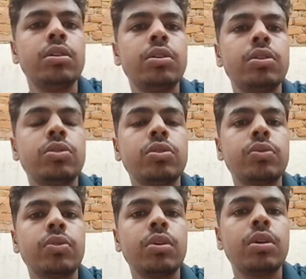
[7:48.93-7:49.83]

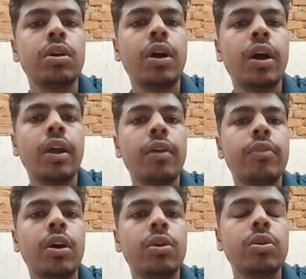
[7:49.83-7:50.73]
So I have
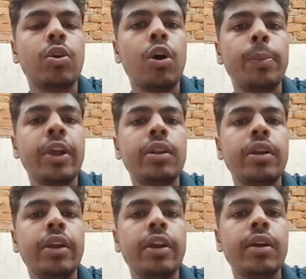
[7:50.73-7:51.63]
now copied the
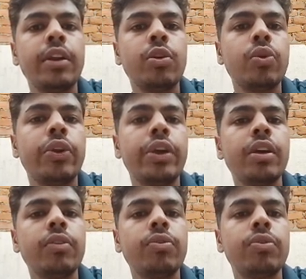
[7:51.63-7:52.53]
data into df.